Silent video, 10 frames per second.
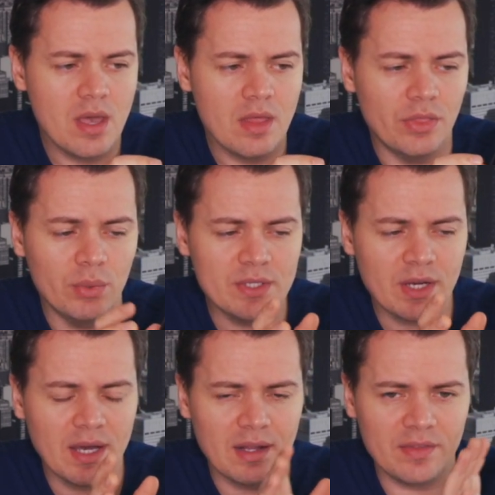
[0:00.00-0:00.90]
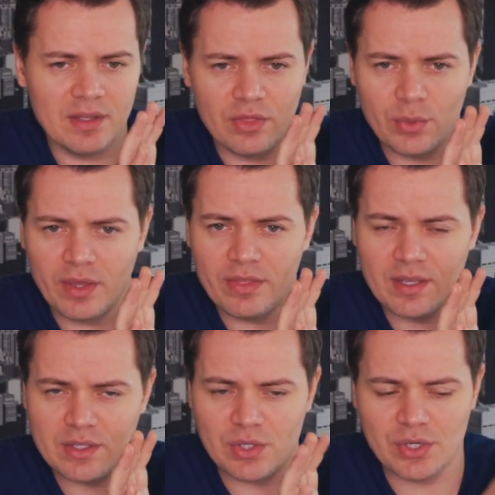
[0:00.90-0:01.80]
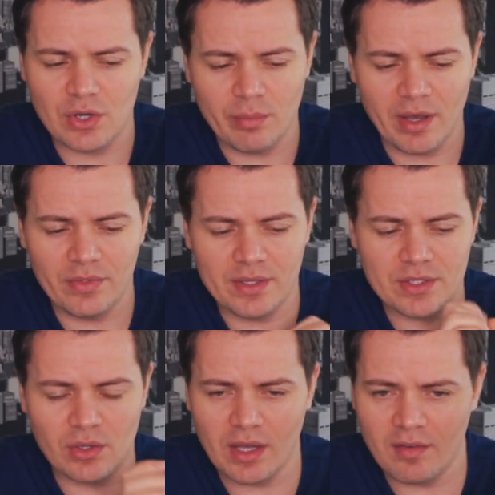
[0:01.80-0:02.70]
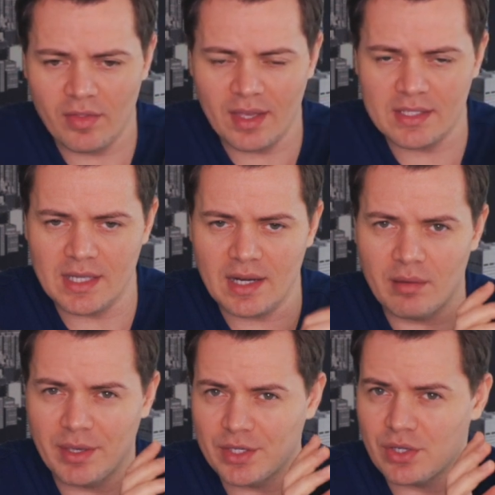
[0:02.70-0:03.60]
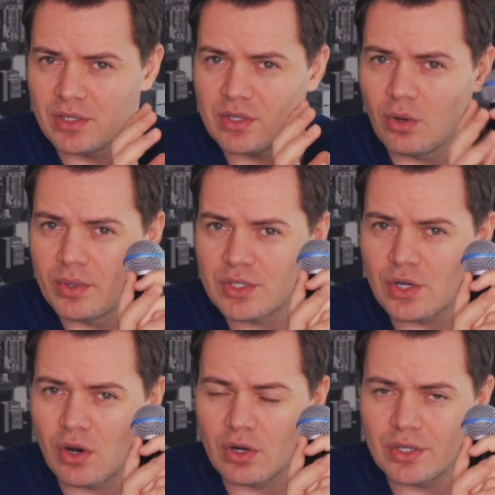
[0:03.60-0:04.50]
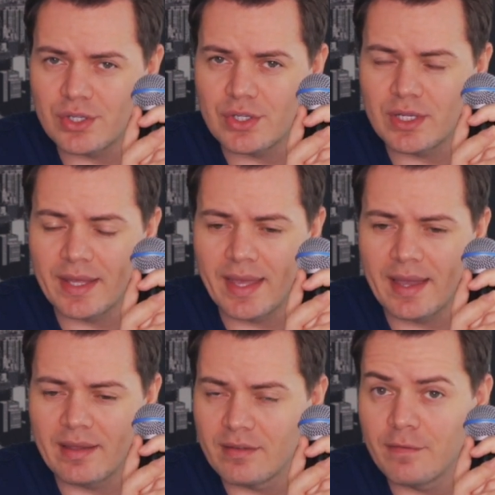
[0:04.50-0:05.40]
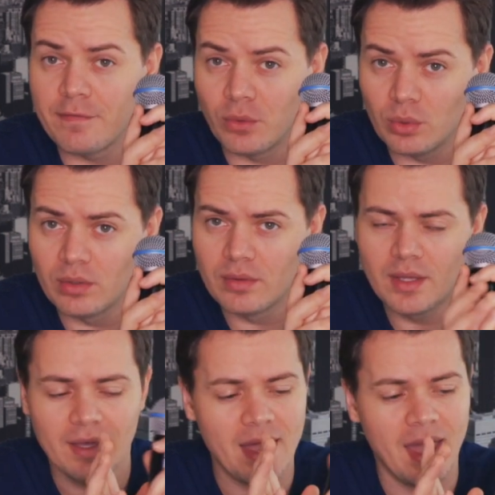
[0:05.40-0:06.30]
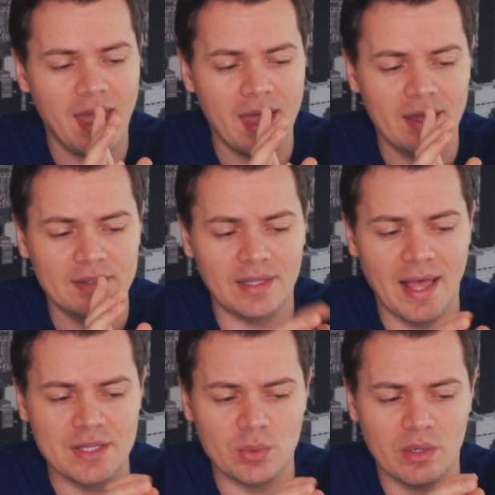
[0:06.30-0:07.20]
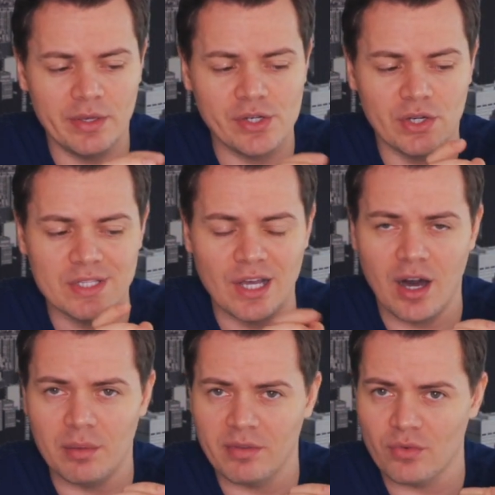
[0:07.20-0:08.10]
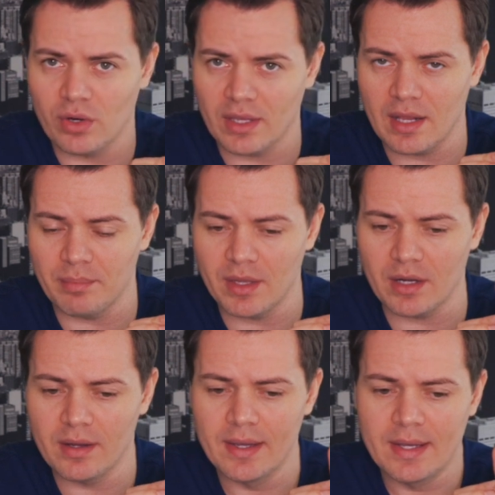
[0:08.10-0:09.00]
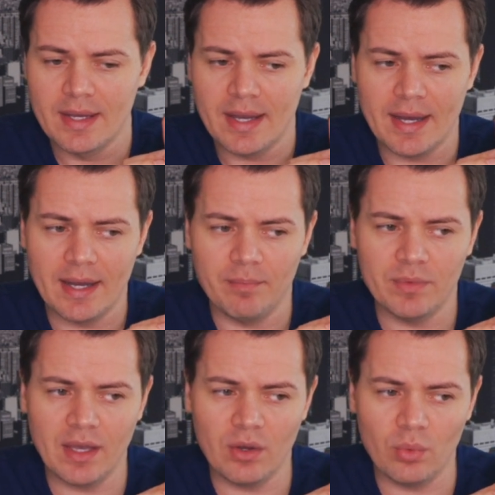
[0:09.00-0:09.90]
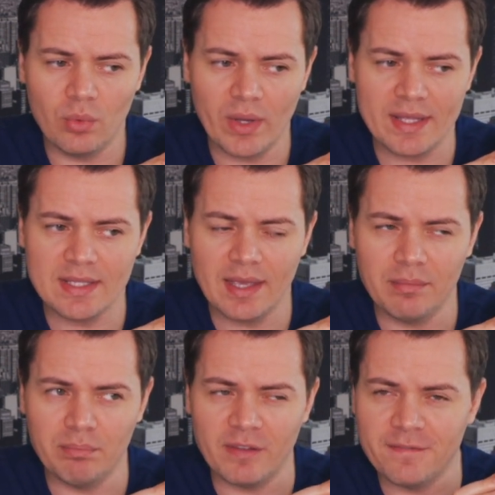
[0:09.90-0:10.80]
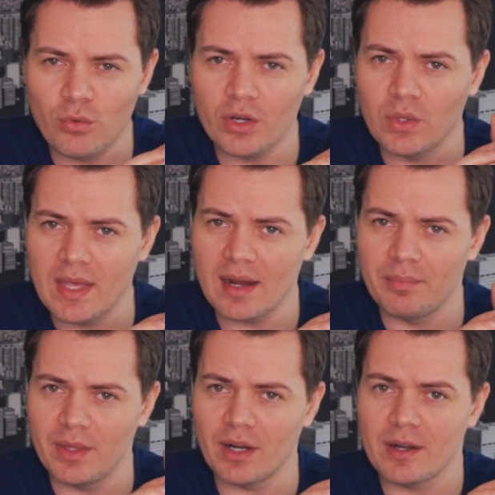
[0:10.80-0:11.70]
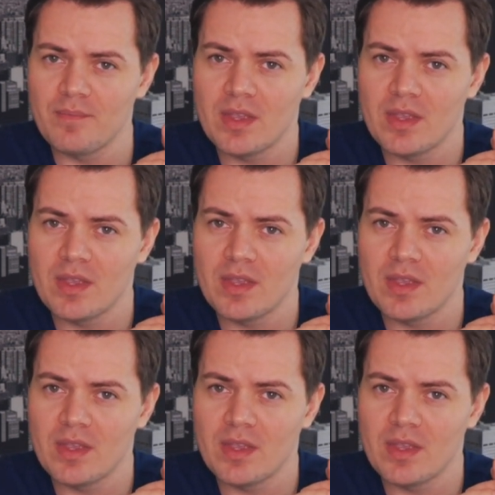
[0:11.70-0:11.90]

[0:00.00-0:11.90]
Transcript: Those are kind of the three things you should know about this. Don't cover the antenna. Make sure it's always charged full. And the last one, make sure it's on before you get up there. Now, when I say before you get up there,